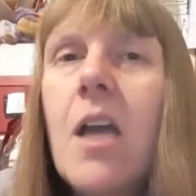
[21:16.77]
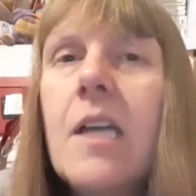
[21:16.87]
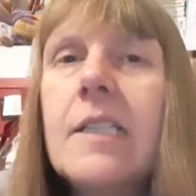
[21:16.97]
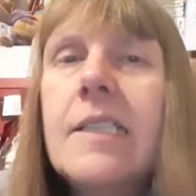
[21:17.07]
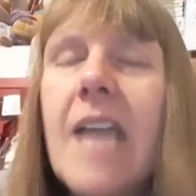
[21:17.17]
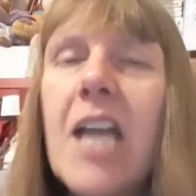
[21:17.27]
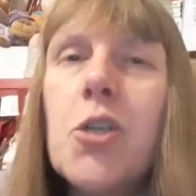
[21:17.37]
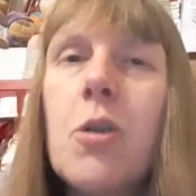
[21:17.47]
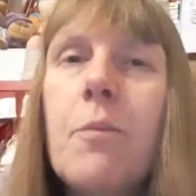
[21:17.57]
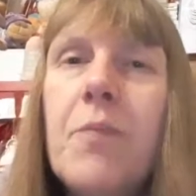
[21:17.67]

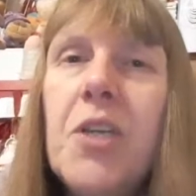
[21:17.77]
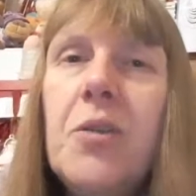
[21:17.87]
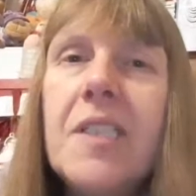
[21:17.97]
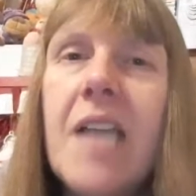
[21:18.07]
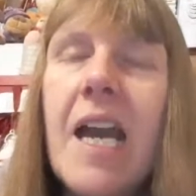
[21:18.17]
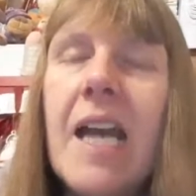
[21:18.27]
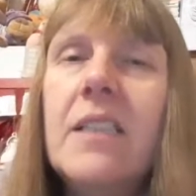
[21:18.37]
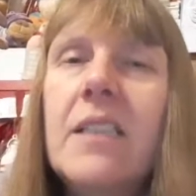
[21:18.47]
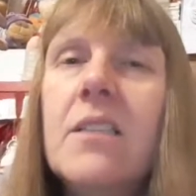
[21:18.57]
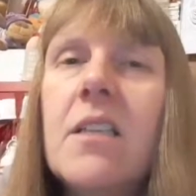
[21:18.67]
sexual abuse
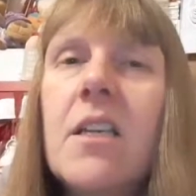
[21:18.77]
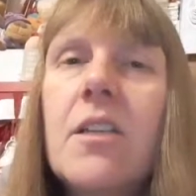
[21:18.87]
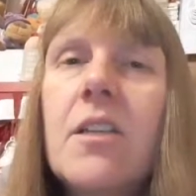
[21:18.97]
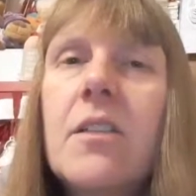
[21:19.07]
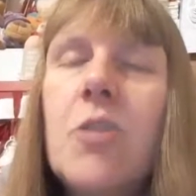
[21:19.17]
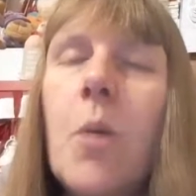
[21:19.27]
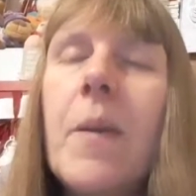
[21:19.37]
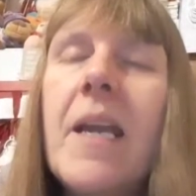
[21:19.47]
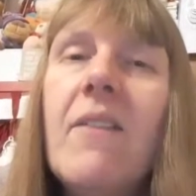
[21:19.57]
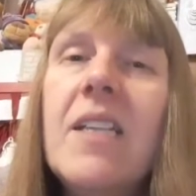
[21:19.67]
and
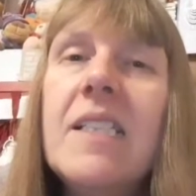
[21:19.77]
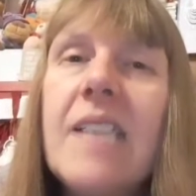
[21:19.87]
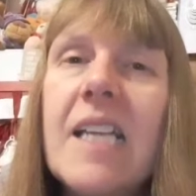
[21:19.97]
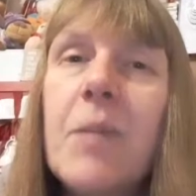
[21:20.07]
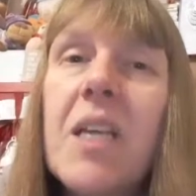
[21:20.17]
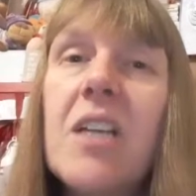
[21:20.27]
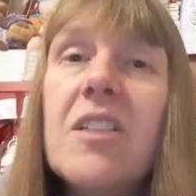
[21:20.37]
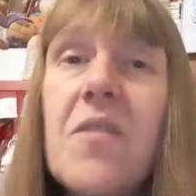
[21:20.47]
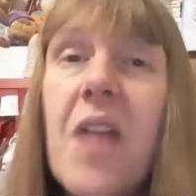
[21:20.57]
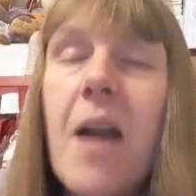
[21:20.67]
stopping having sex
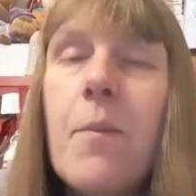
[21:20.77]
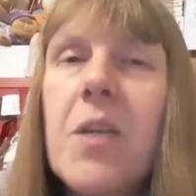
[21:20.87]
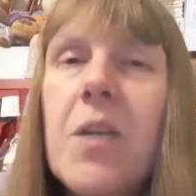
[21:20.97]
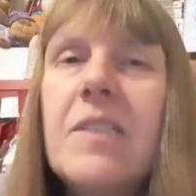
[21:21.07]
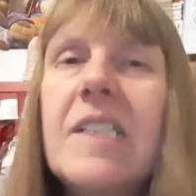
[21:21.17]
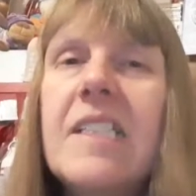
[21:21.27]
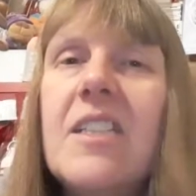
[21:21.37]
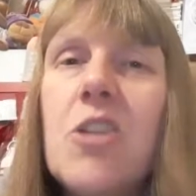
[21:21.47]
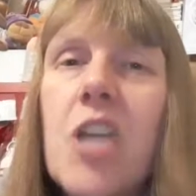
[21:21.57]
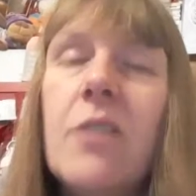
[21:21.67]
because of that abuse. It's
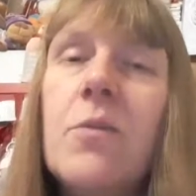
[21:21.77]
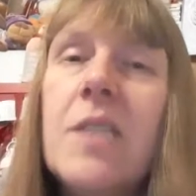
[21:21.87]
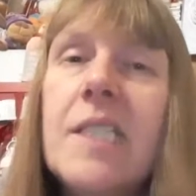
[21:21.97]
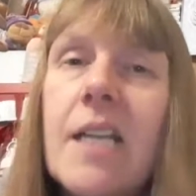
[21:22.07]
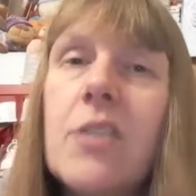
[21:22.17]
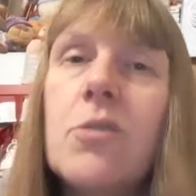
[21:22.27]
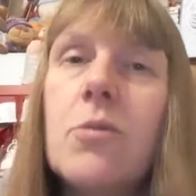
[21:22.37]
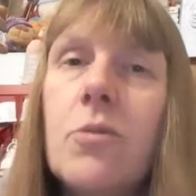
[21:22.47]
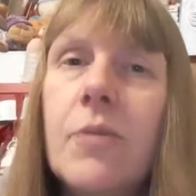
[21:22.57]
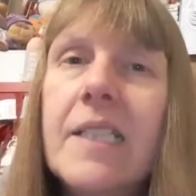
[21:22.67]
a genuine
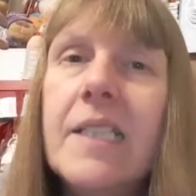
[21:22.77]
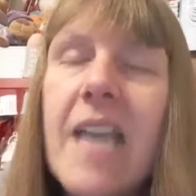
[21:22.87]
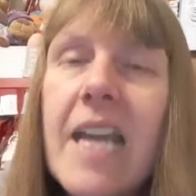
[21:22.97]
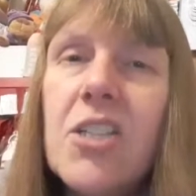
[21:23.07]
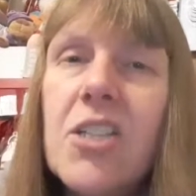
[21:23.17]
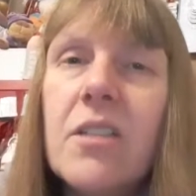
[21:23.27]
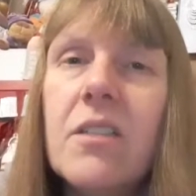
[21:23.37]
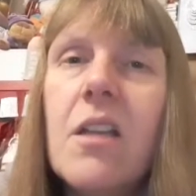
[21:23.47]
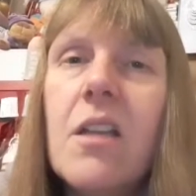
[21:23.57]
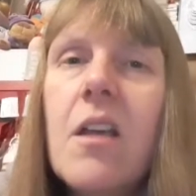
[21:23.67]
sexual
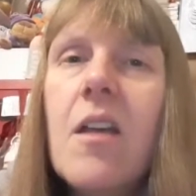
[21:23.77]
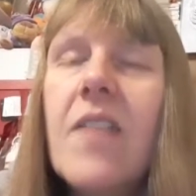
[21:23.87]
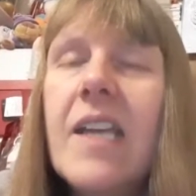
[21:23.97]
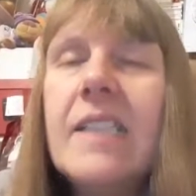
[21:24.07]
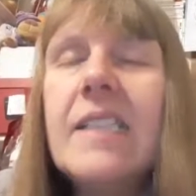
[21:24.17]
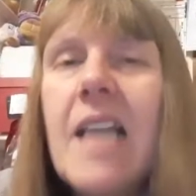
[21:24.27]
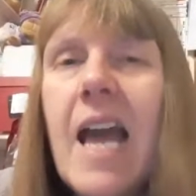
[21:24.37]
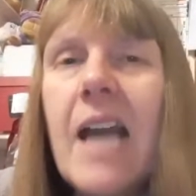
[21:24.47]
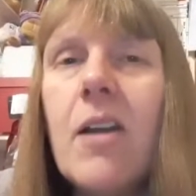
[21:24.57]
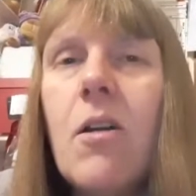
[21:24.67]
orientation. There's a
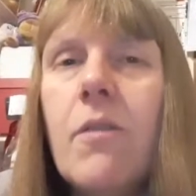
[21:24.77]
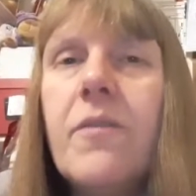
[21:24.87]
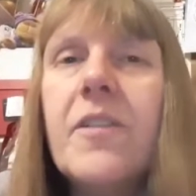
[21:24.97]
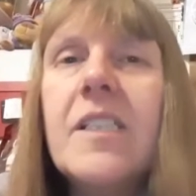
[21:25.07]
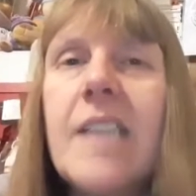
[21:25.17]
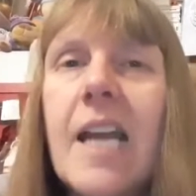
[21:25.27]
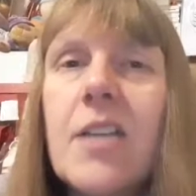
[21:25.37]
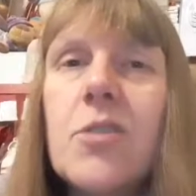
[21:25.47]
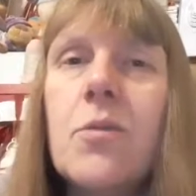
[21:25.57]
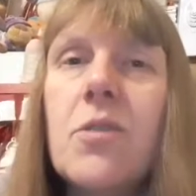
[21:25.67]
lack of
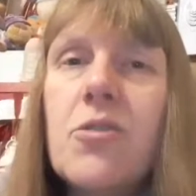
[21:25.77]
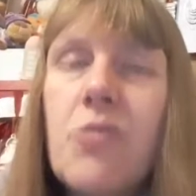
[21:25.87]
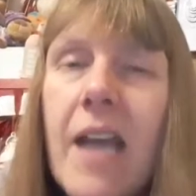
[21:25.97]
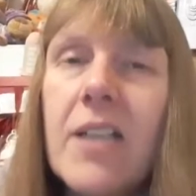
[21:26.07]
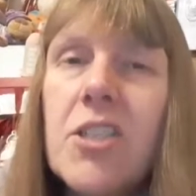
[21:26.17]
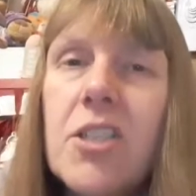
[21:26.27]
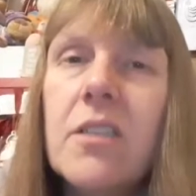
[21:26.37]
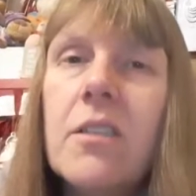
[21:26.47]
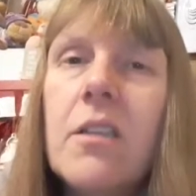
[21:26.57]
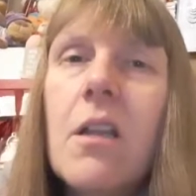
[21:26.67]
sexual attraction.